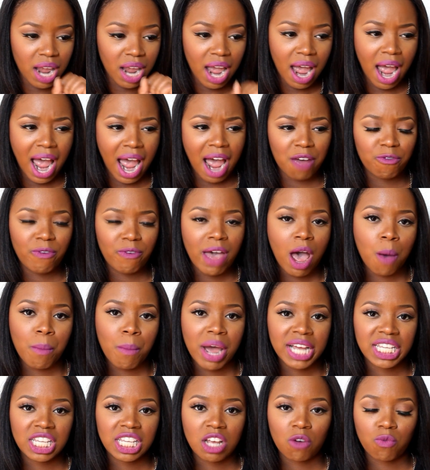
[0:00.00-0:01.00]
I found
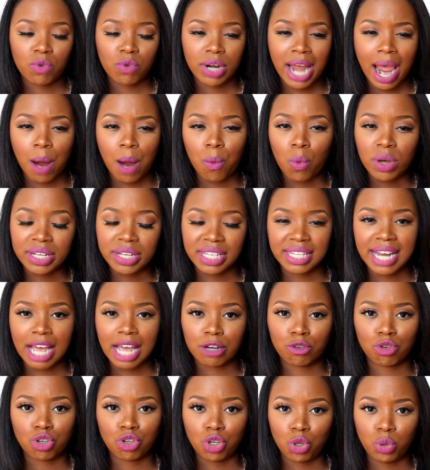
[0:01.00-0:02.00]
myself when I was
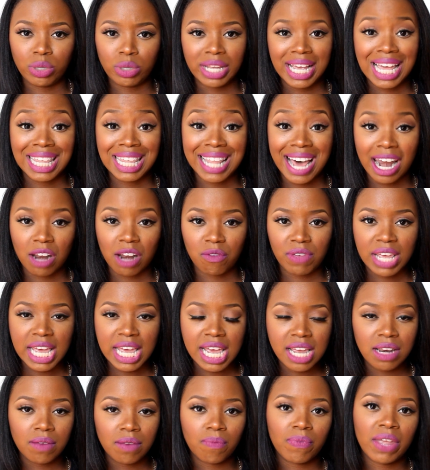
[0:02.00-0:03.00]
natural using a lot of
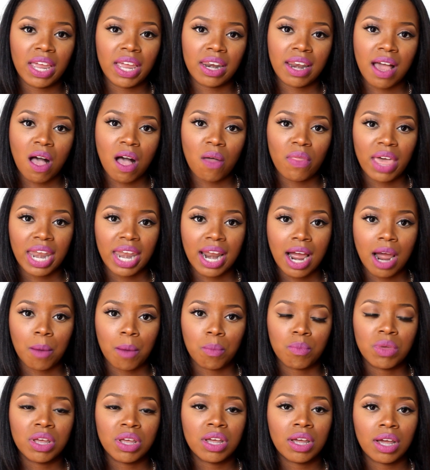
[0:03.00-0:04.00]
heat, and now that
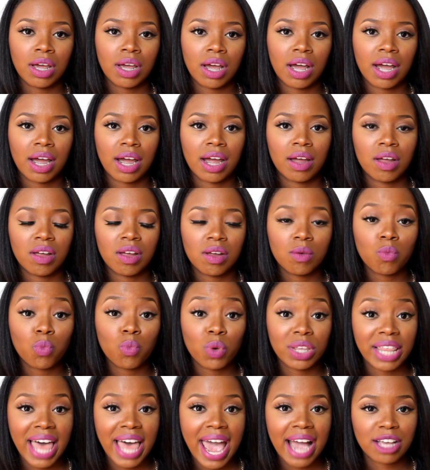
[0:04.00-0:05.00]
I'm
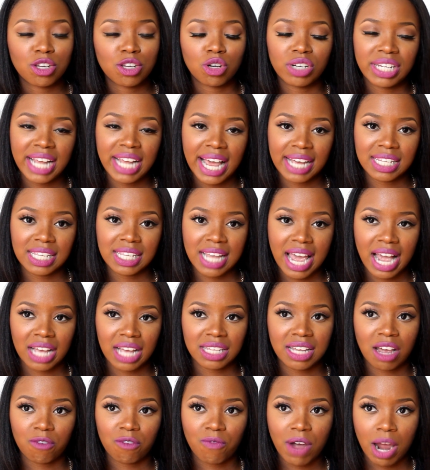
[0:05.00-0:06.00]
relaxed or
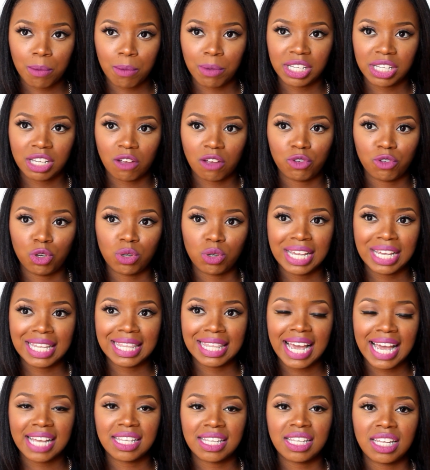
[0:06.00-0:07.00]
Texlax, I find myself using
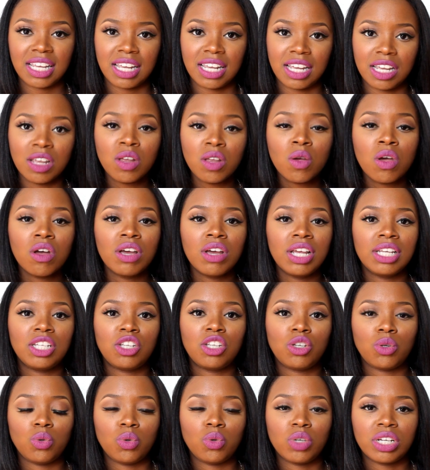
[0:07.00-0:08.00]
less heat
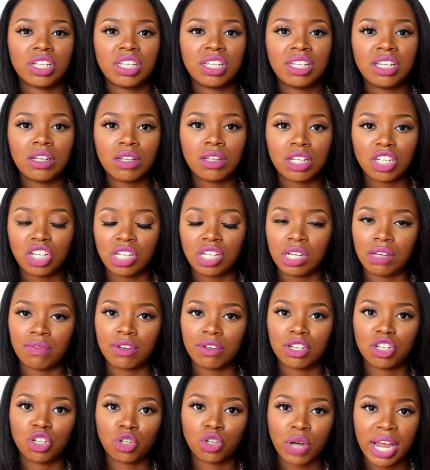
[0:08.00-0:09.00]
to still achieve
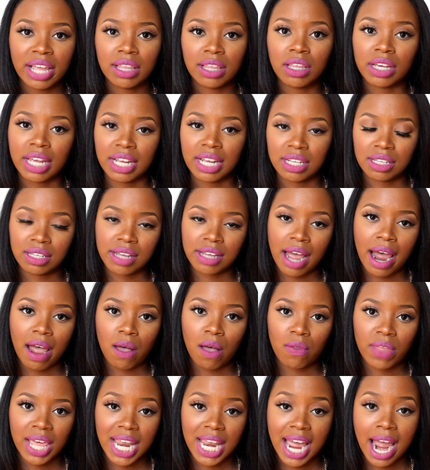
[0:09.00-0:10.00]
a straight looking
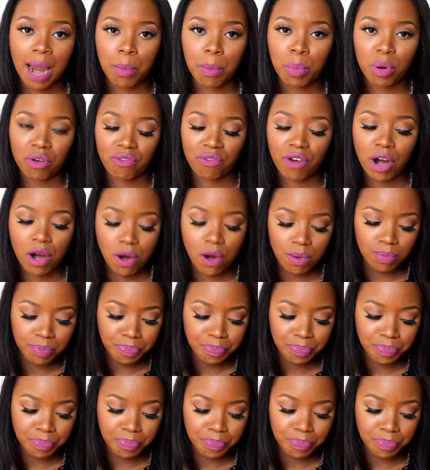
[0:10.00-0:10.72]
style that I prefer.